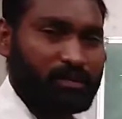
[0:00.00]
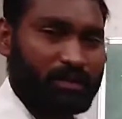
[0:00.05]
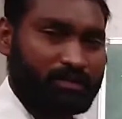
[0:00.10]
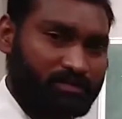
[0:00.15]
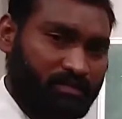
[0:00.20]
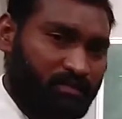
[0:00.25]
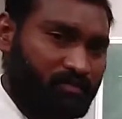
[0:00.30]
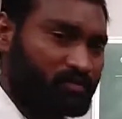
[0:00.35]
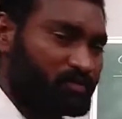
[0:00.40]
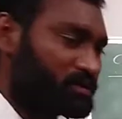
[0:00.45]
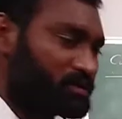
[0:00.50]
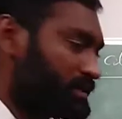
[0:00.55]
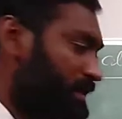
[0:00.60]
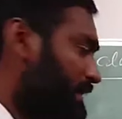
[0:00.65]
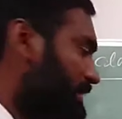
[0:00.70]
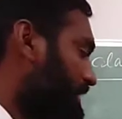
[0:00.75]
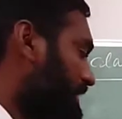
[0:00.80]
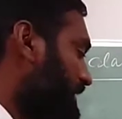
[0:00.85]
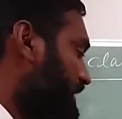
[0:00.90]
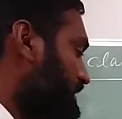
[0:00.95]
HNO with
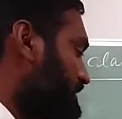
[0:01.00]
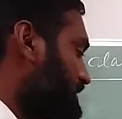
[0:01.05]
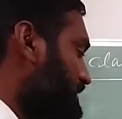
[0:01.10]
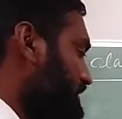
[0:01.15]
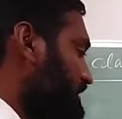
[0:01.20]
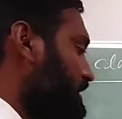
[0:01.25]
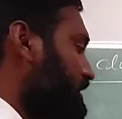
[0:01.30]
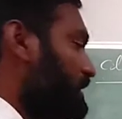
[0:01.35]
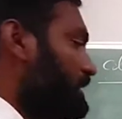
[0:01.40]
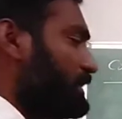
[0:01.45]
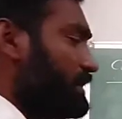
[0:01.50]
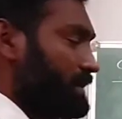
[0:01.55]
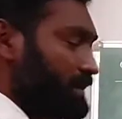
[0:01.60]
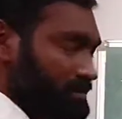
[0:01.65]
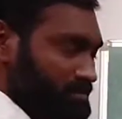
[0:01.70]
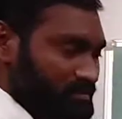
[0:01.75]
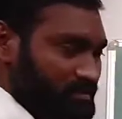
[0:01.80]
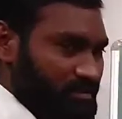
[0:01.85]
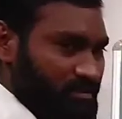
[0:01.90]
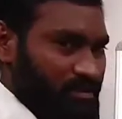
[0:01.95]
nitric acid,
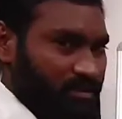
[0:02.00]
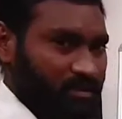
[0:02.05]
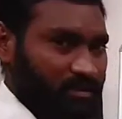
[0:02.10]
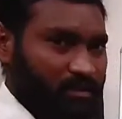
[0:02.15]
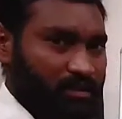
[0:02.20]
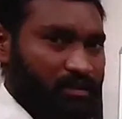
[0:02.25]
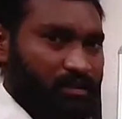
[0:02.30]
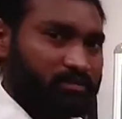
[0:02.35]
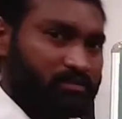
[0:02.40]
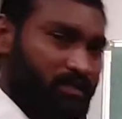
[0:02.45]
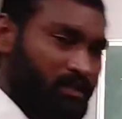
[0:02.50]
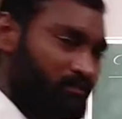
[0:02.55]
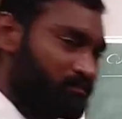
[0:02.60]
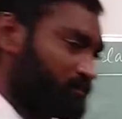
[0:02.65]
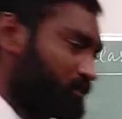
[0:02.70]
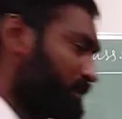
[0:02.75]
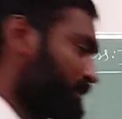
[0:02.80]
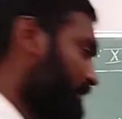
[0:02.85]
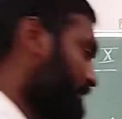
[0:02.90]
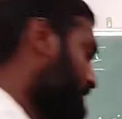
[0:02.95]
HCl,
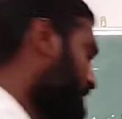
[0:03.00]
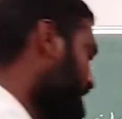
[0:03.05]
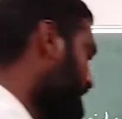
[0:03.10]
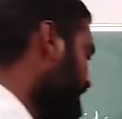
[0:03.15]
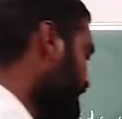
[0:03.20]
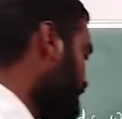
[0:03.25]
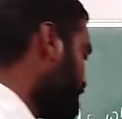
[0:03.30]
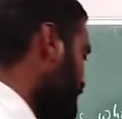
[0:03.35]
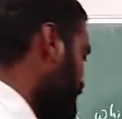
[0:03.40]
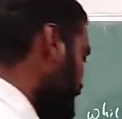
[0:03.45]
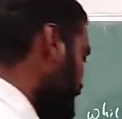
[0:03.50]
sulfuric acid, any type of